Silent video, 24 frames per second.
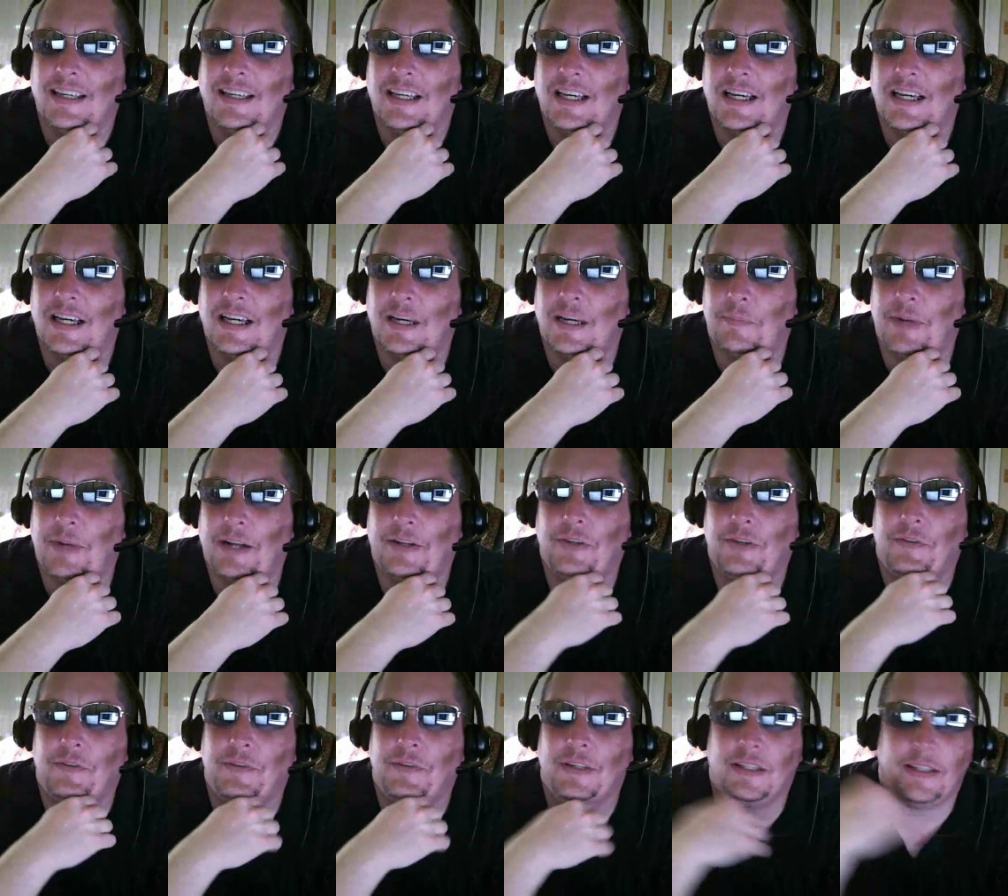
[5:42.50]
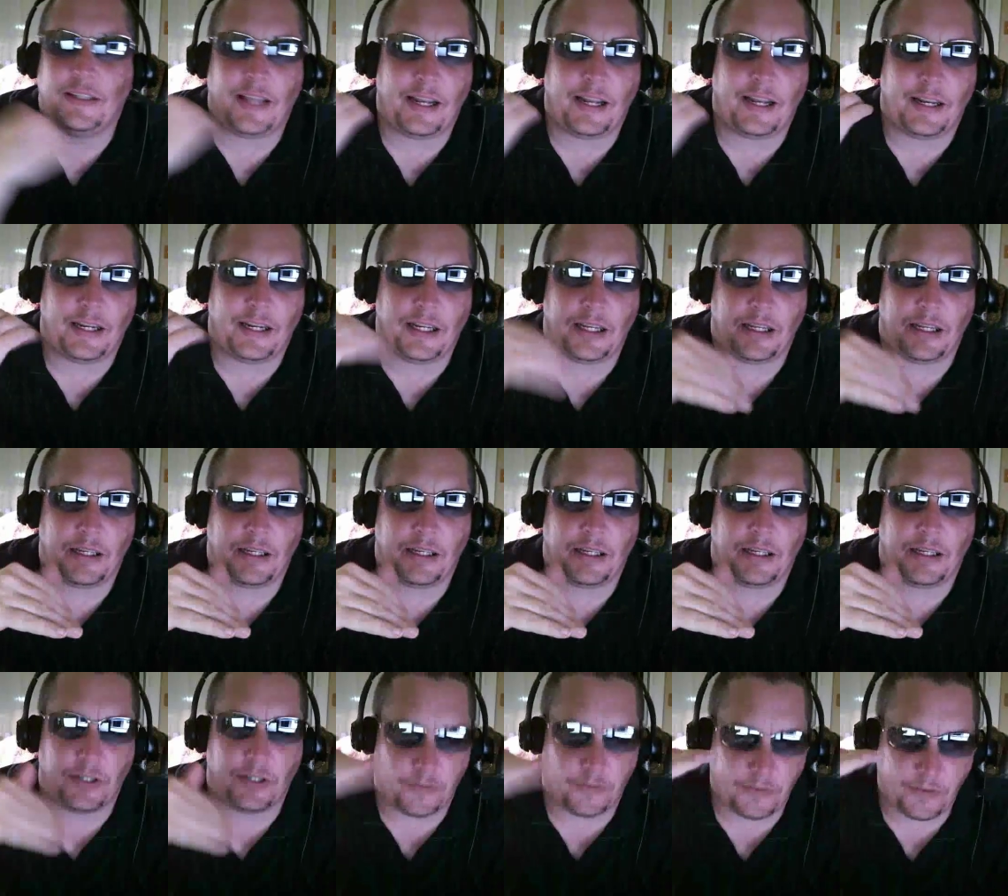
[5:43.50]
uh, but I do feel that it, it
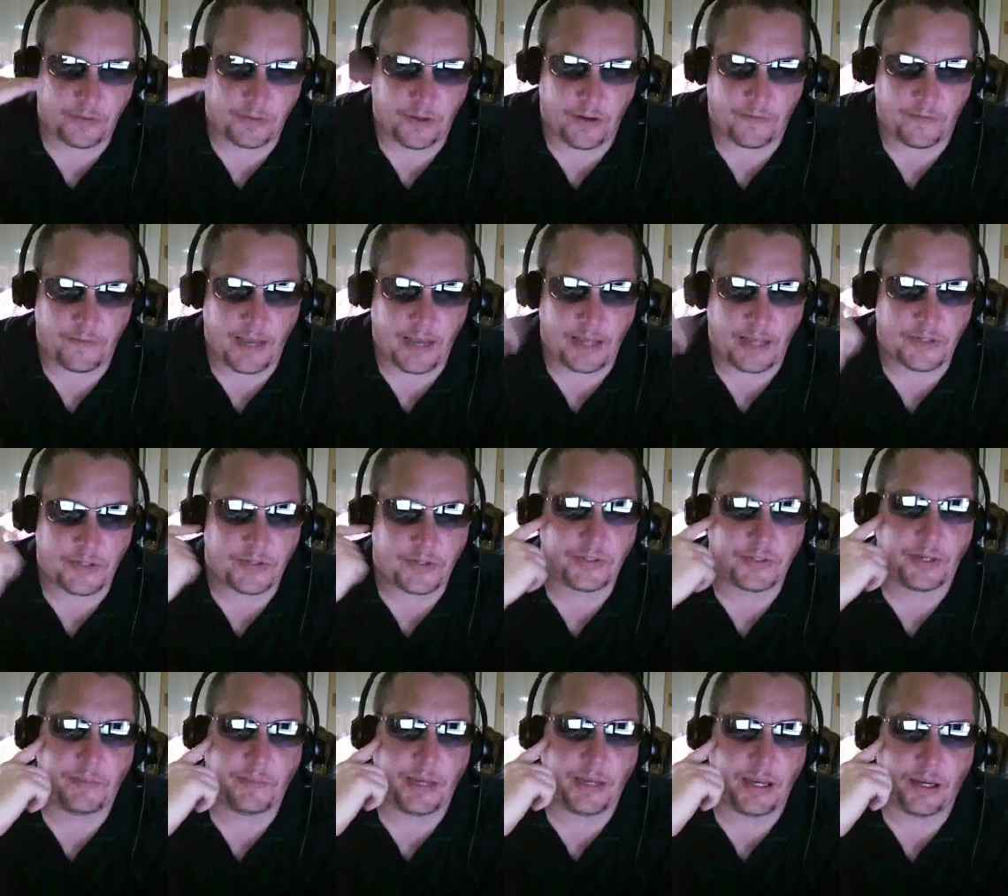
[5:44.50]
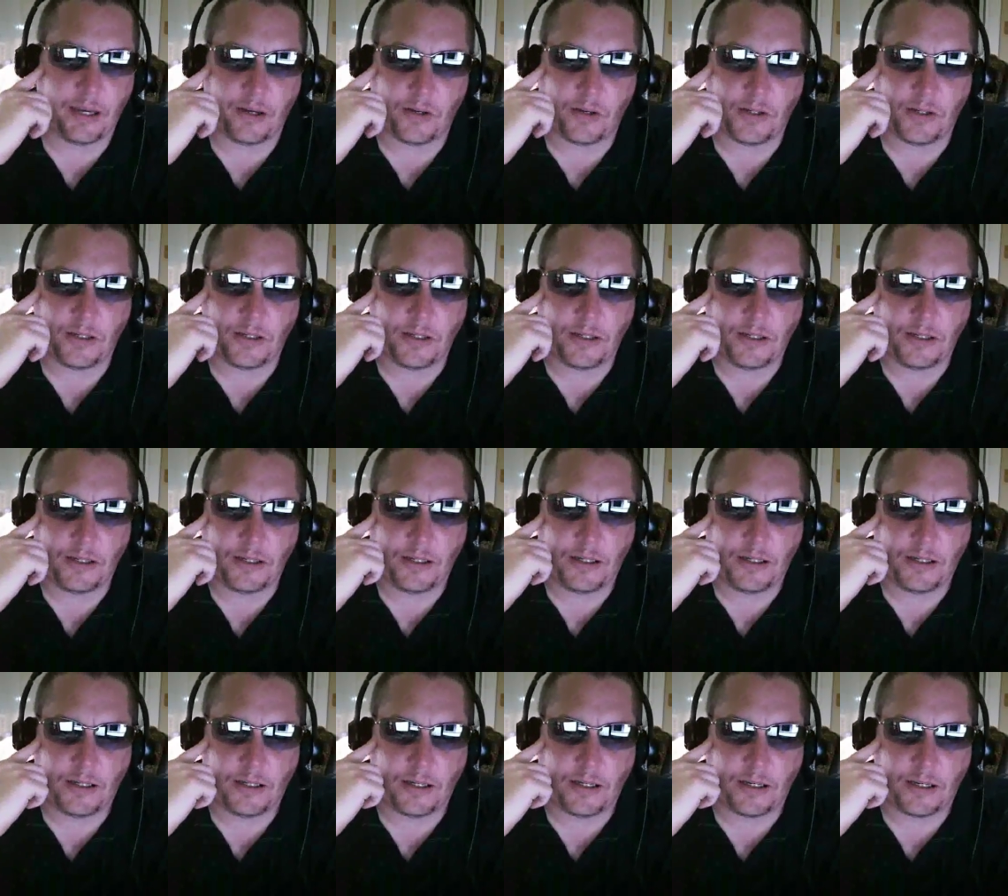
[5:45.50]
could have gone faster somehow.
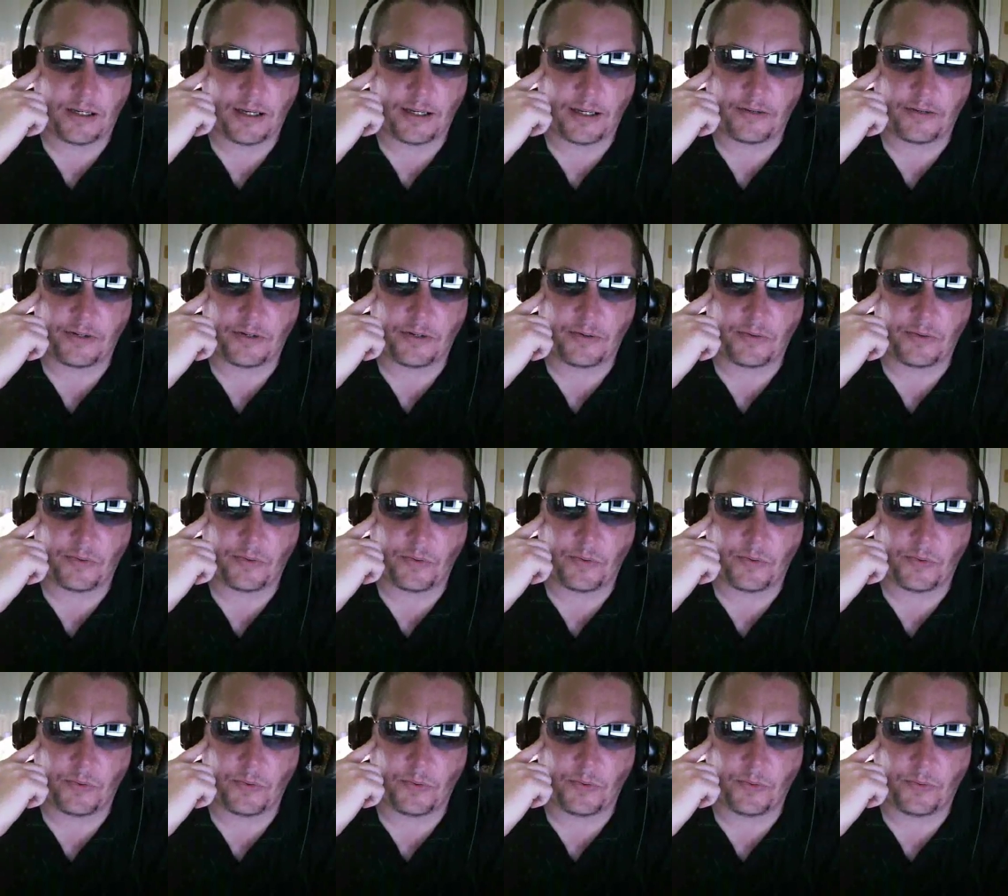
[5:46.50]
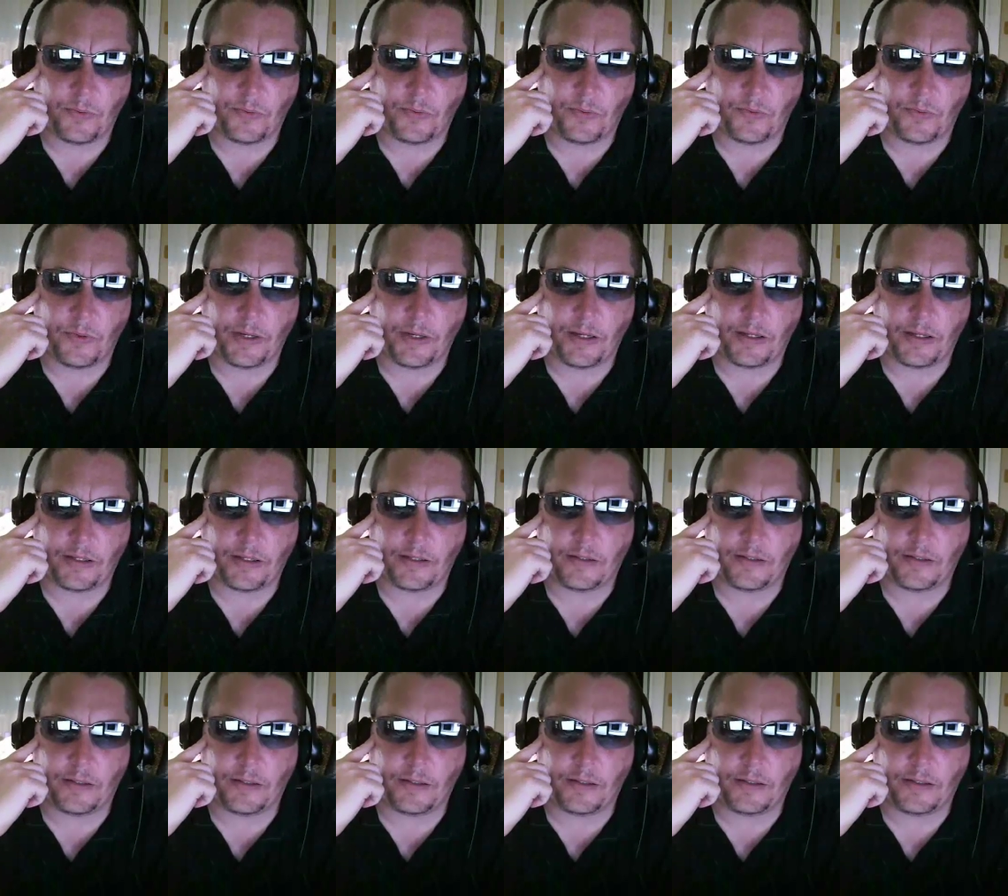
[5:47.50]
Uh, I don't know what
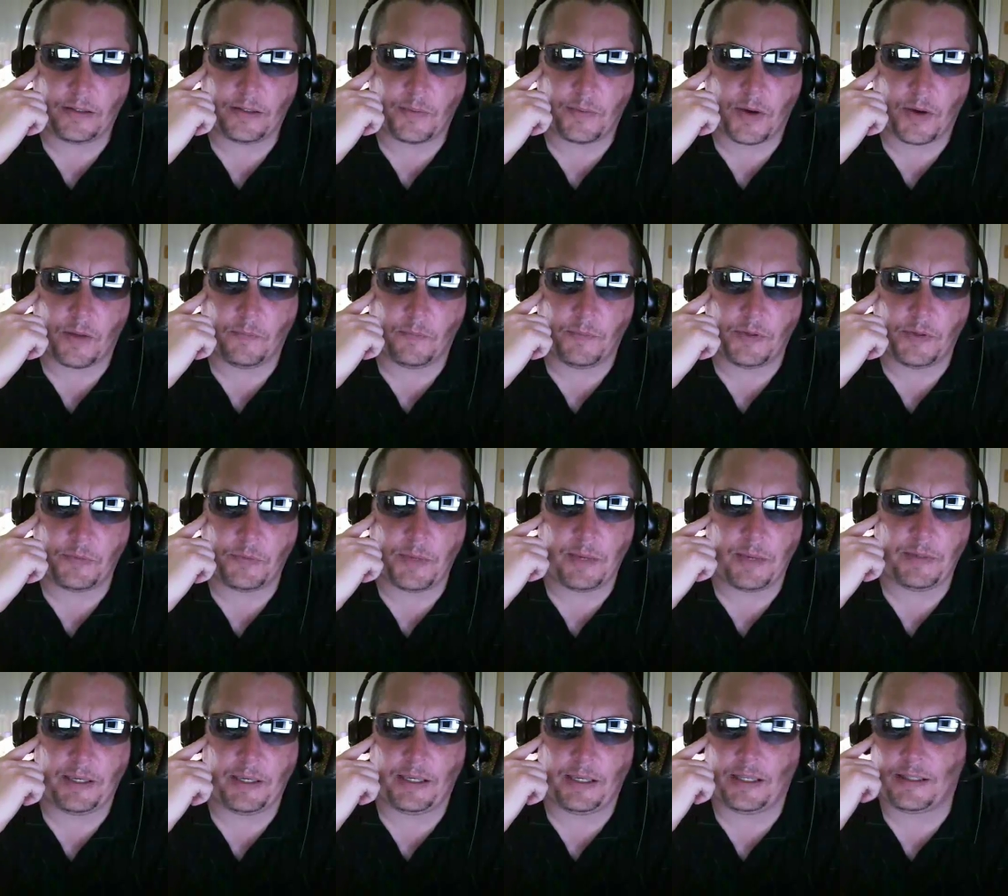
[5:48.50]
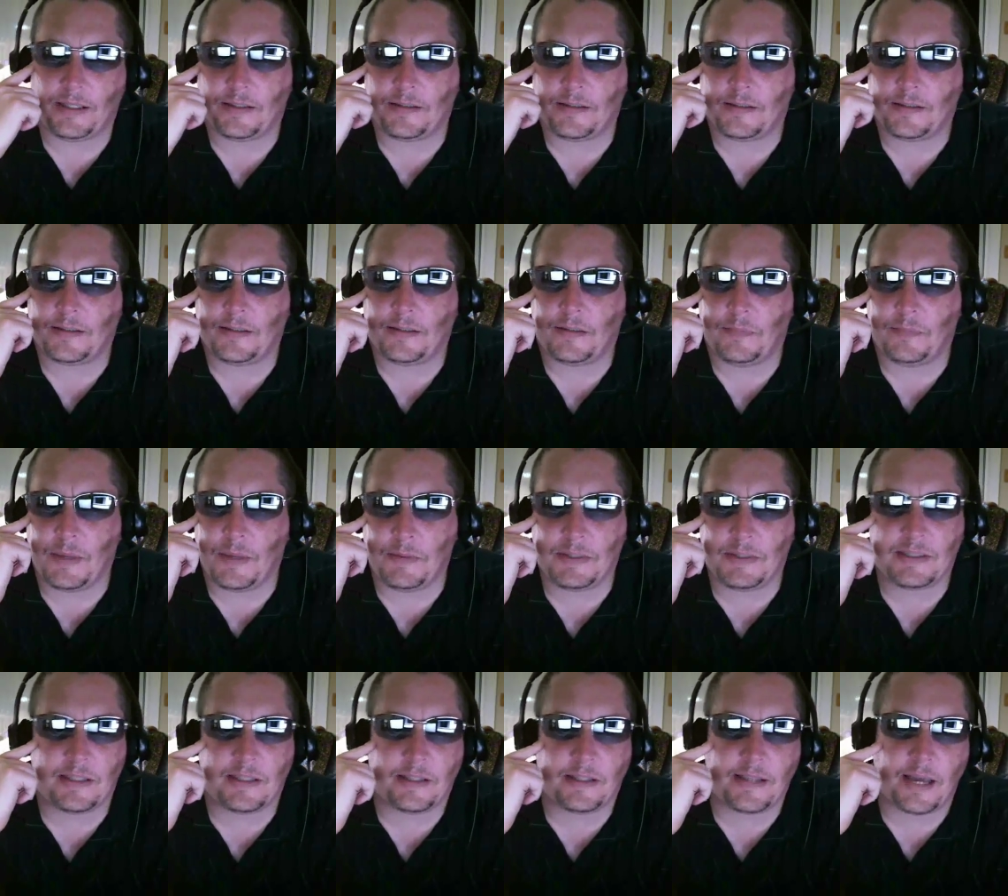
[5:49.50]
the problem is. Maybe it's maybe
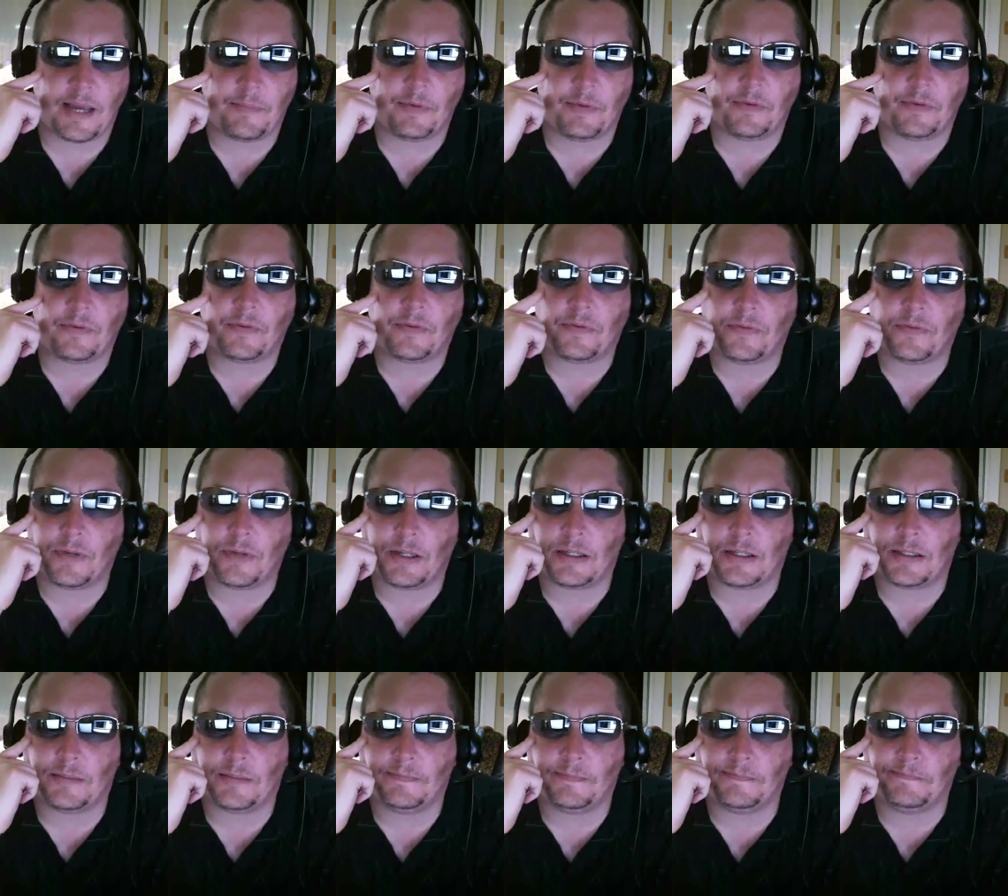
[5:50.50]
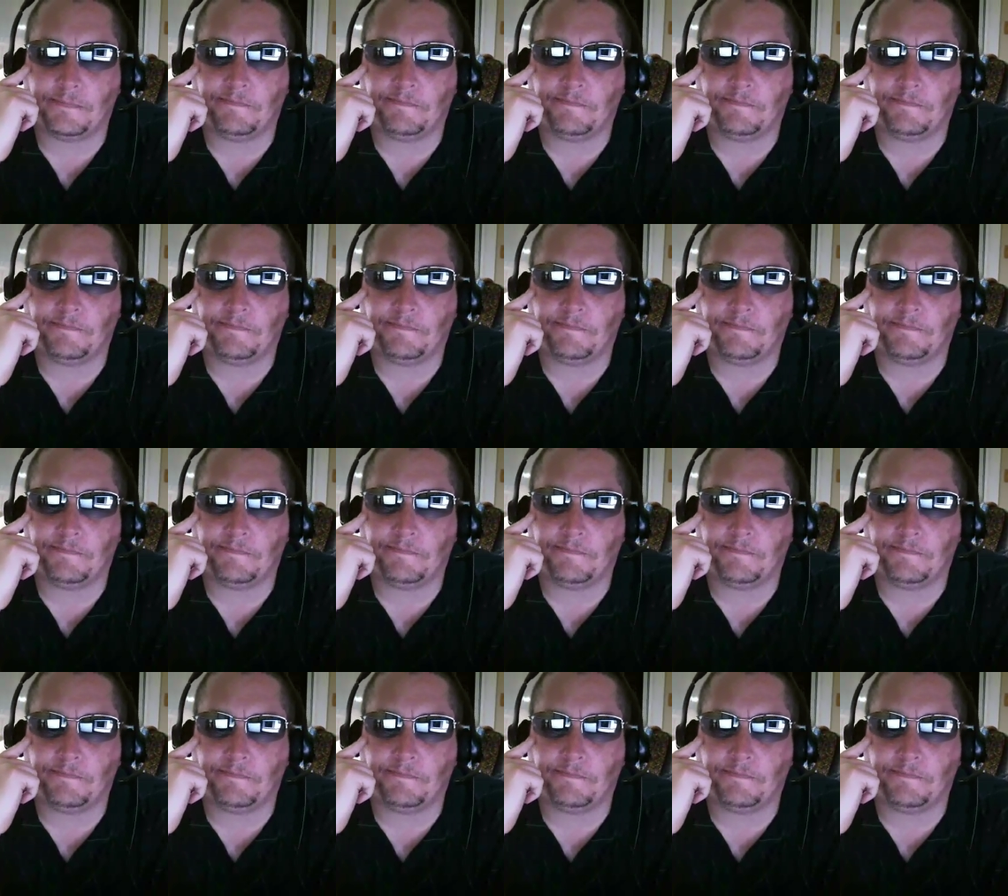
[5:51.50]
it's the type of um,